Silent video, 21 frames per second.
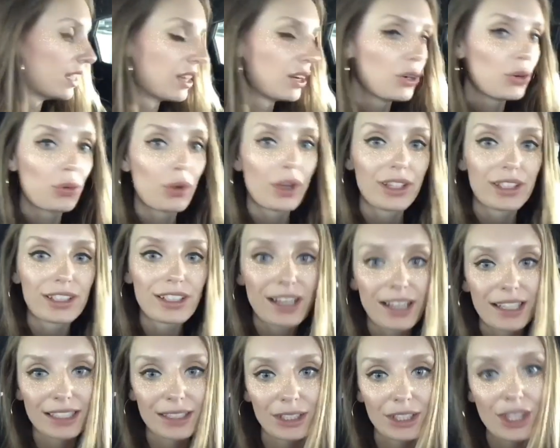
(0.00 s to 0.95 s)
Well
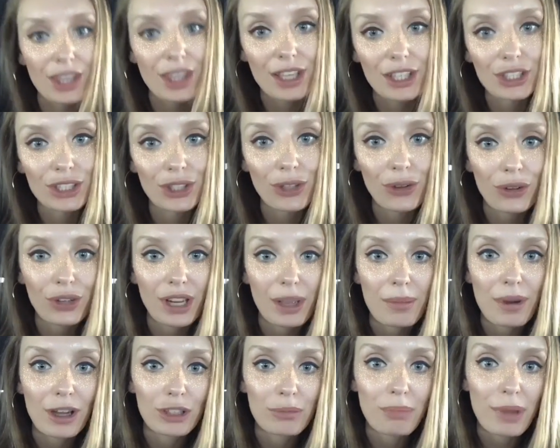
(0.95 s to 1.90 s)
guys, the story
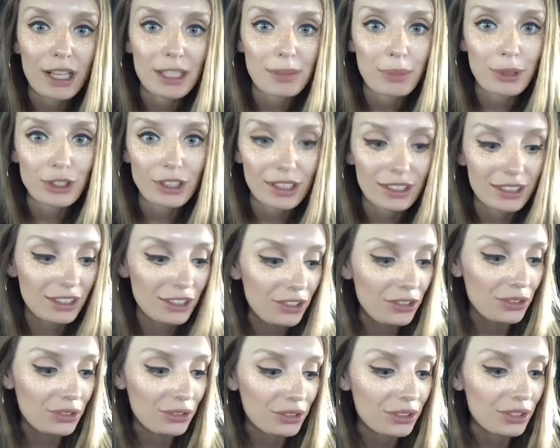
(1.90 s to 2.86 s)
about passport
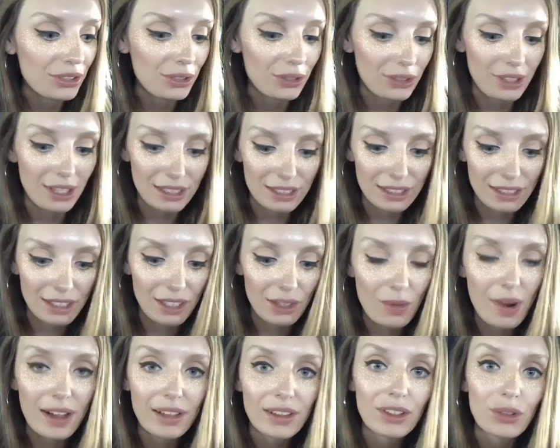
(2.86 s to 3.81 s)
continues. So that's the
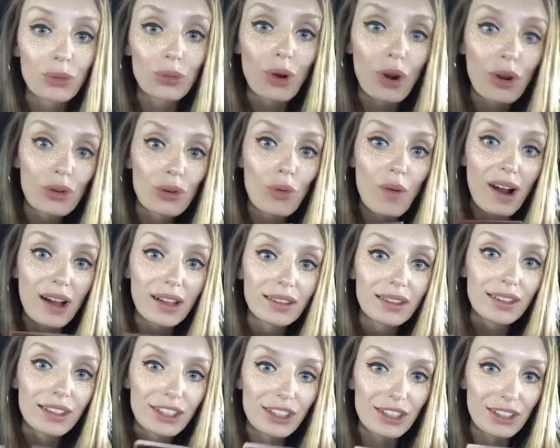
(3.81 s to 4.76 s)
one, the wrong one
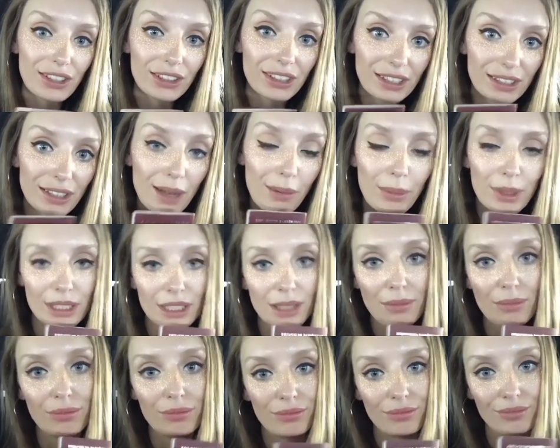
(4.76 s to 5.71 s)
here, that embassy
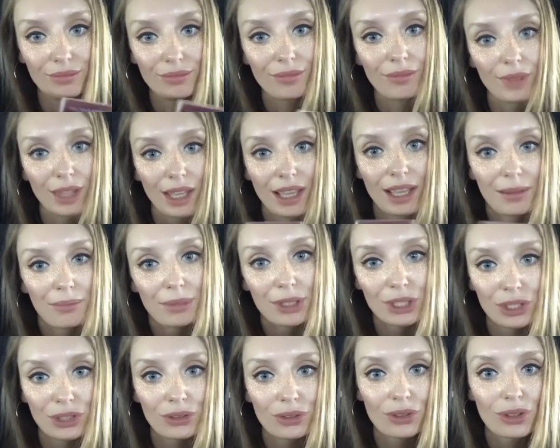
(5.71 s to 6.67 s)

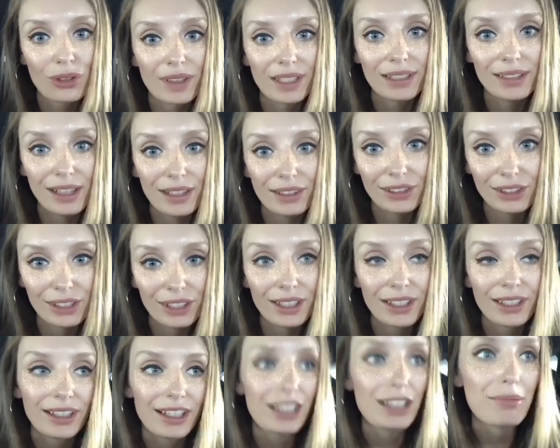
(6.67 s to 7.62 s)
mistook one letter
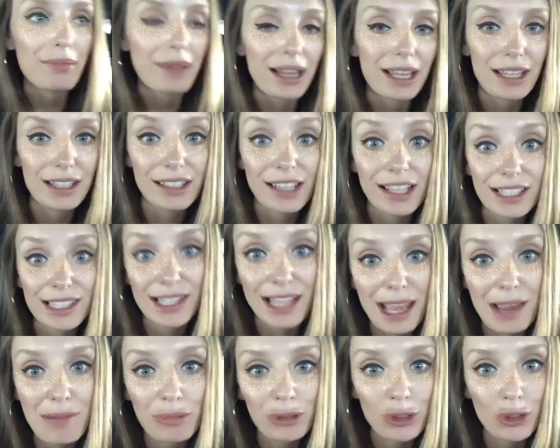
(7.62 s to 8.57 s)
in my last
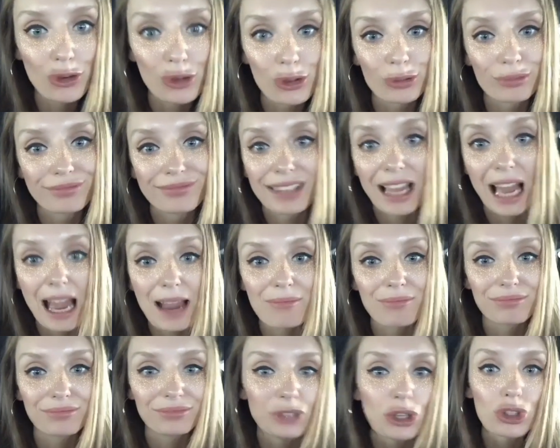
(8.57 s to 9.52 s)
name, so
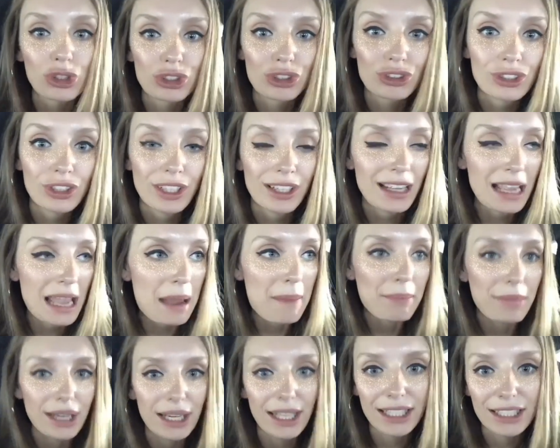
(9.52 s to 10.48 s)
I'm not
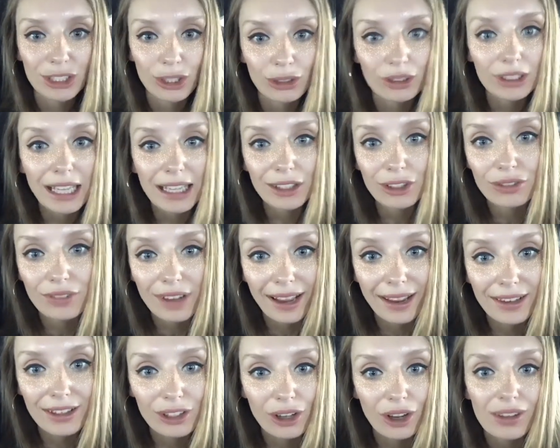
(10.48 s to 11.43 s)
Maria Soldatova
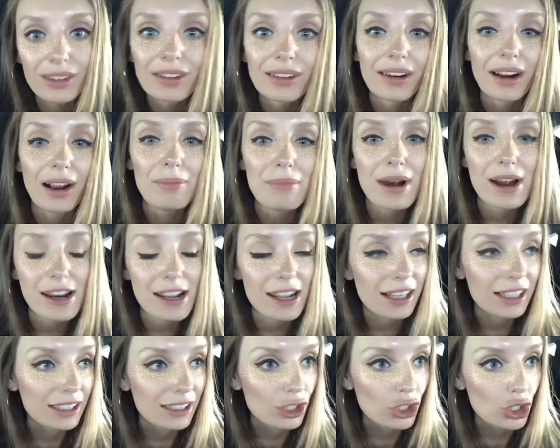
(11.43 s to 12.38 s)
any longer, I'm
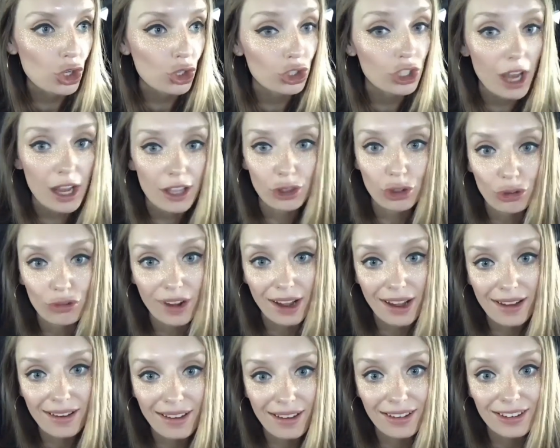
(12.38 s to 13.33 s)
Maria Soldatova,
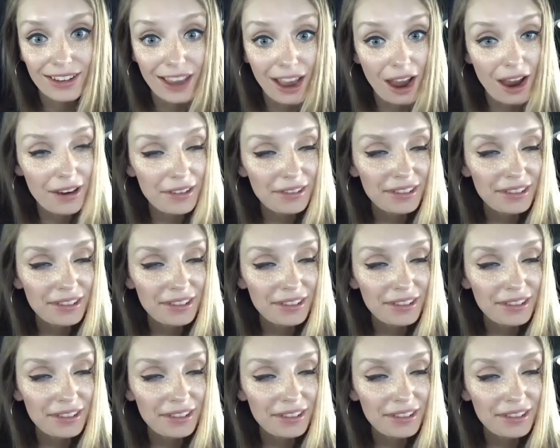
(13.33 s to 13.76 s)
yeah.